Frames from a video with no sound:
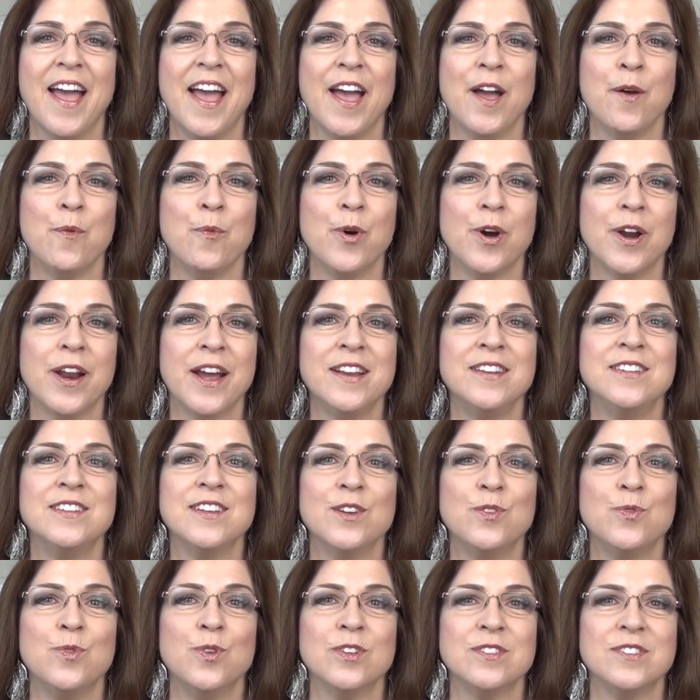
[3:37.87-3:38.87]
And what I
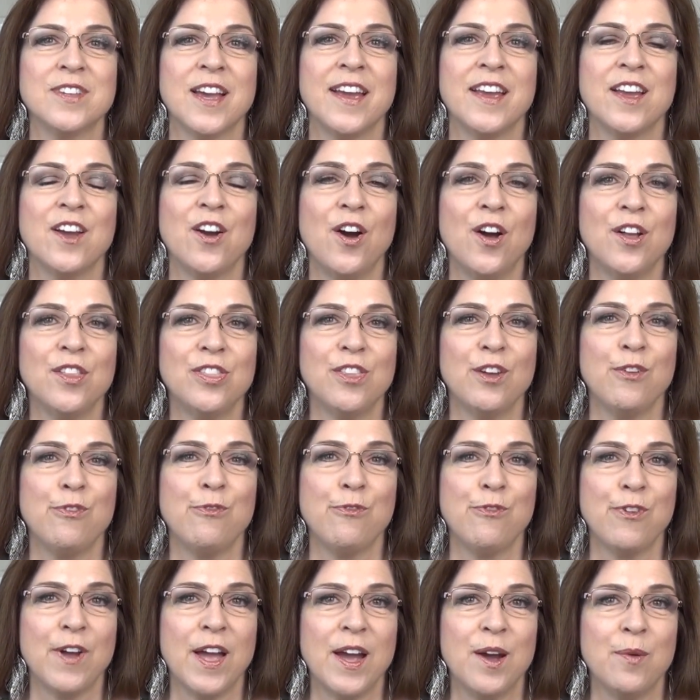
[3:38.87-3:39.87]
did was I cut the
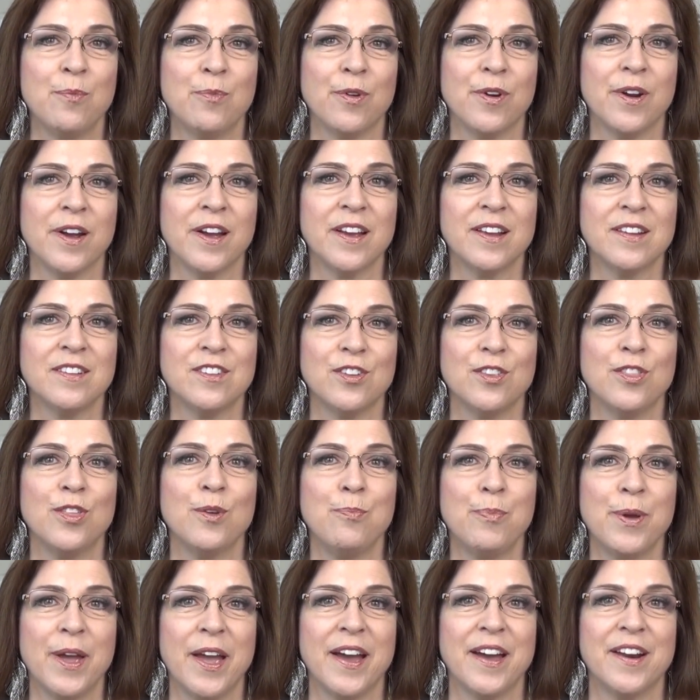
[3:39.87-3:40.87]
fabric to the
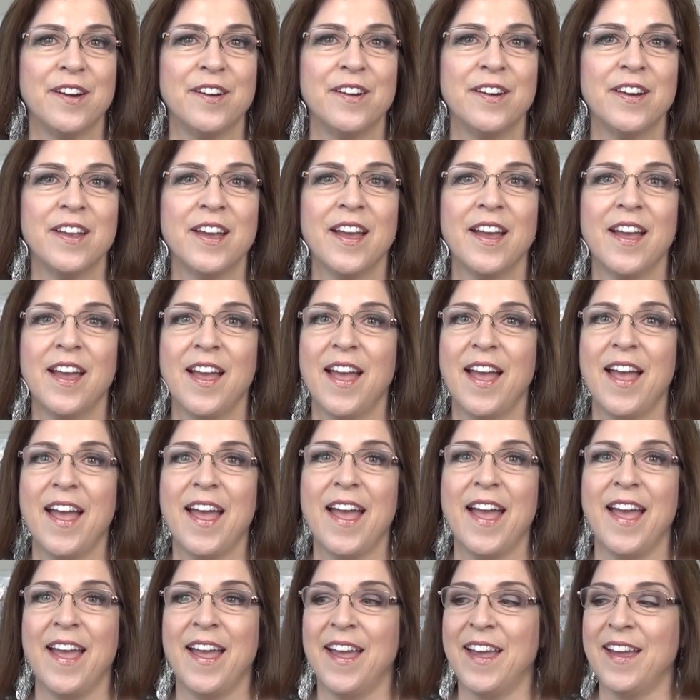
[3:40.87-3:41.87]
pattern,
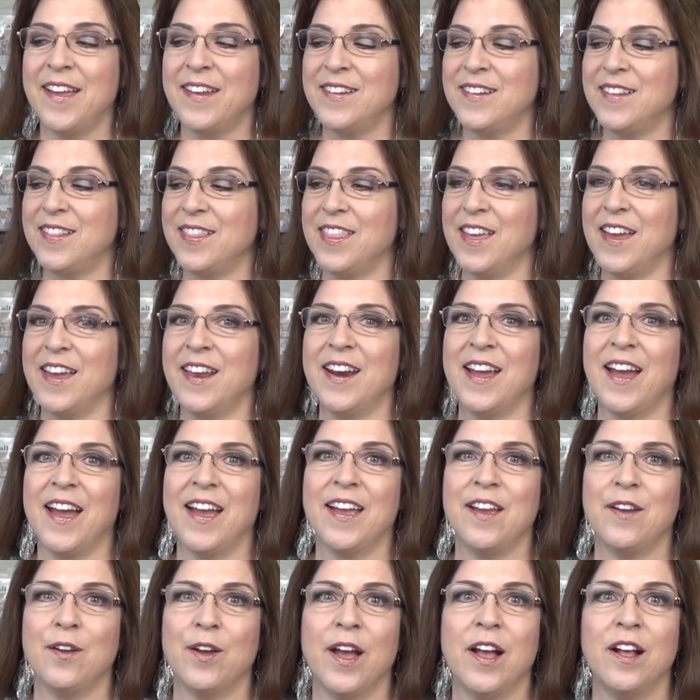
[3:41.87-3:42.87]
and then
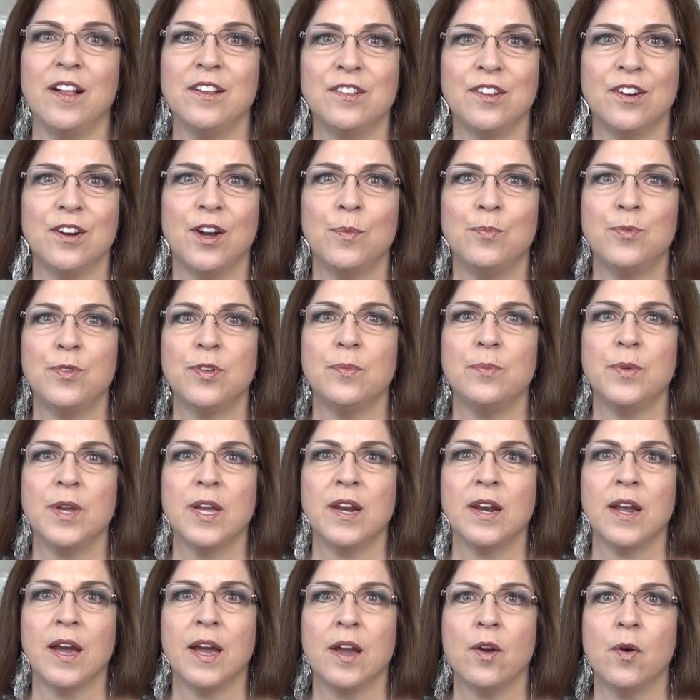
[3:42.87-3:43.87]
I held it up to me
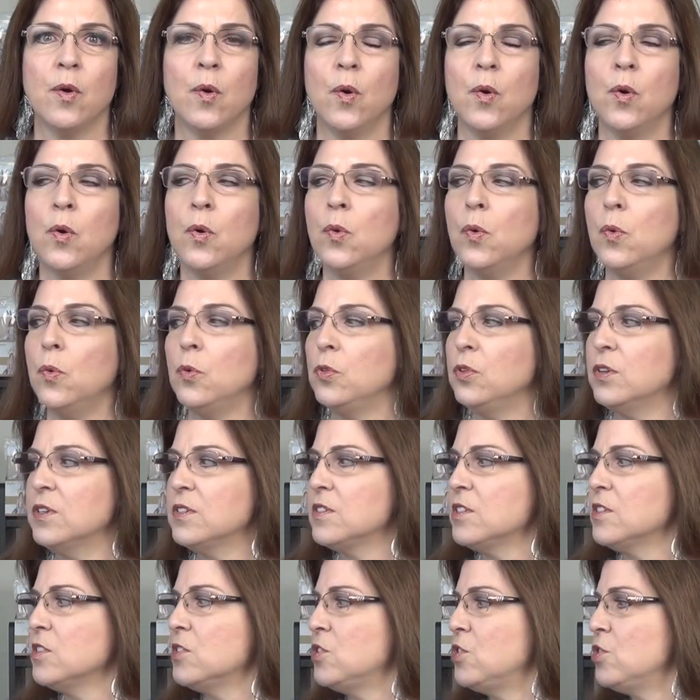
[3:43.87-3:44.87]
and I go, ooh,
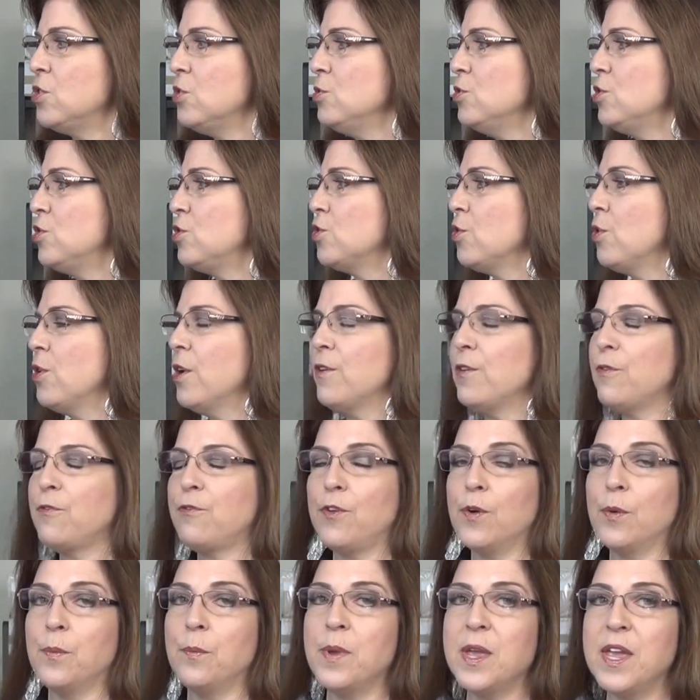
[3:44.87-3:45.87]
this is too short
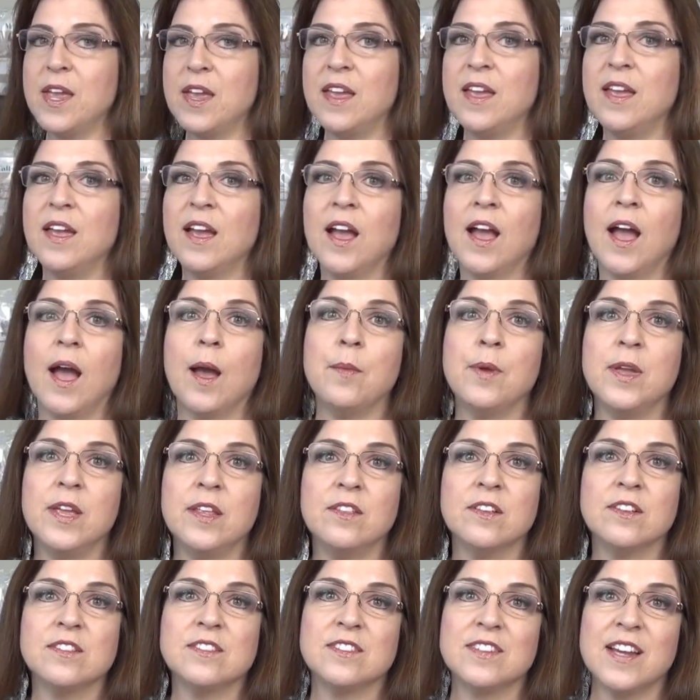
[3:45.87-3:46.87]
for me. I
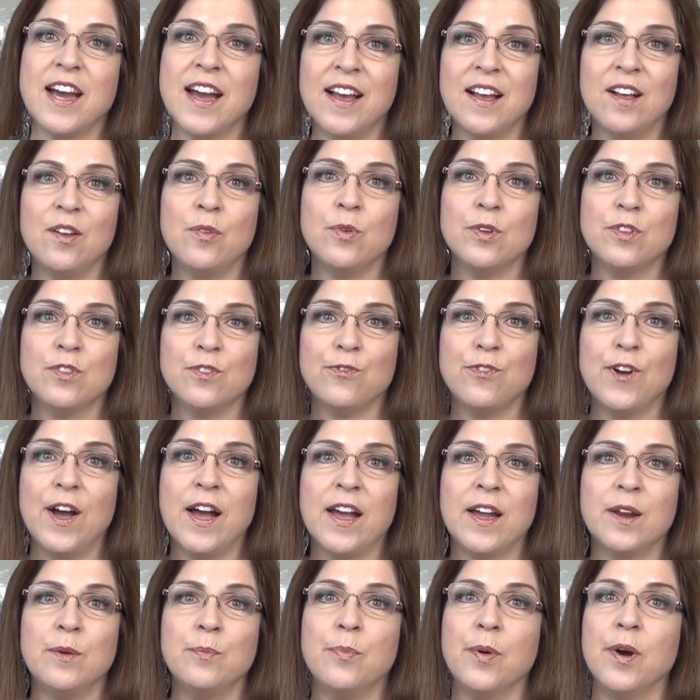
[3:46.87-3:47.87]
mean, the style was
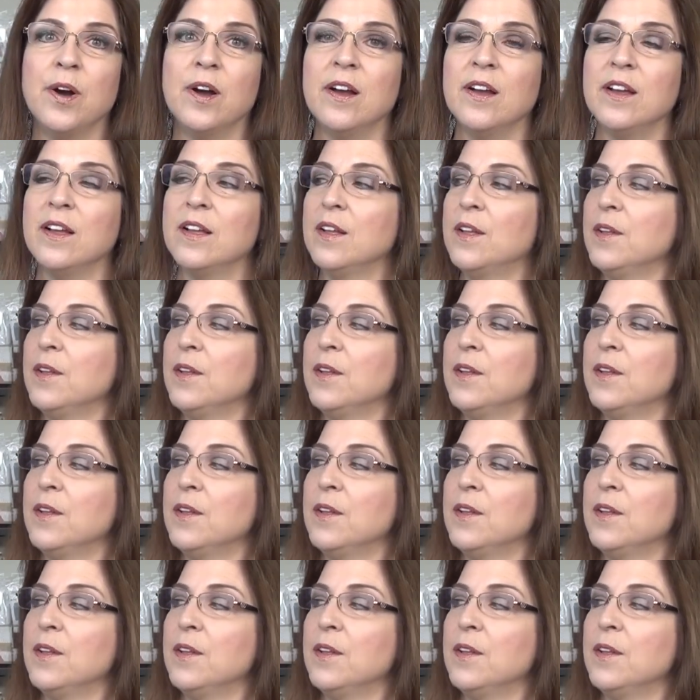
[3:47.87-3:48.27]
fine, but